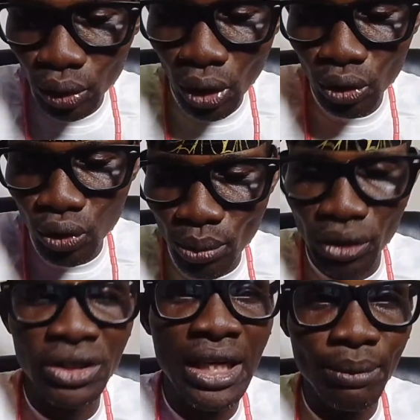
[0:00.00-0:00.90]
you talk too
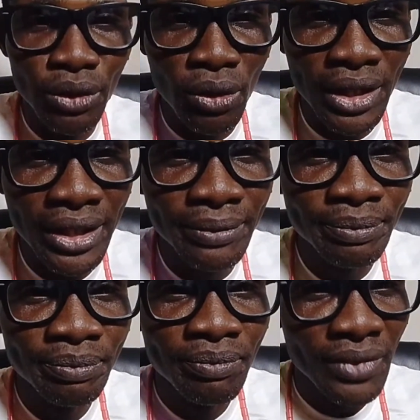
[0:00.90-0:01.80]
much. I'm sorry.
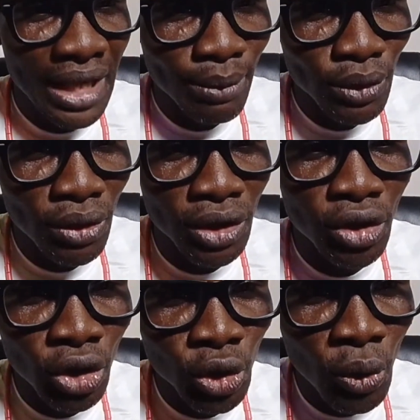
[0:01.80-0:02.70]

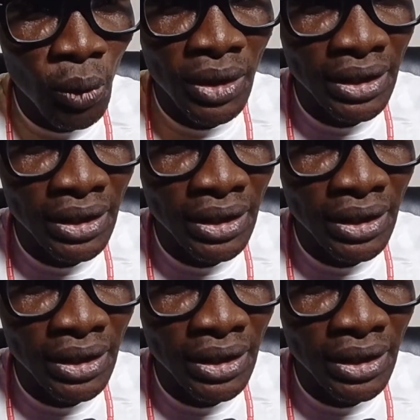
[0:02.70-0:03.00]
Your show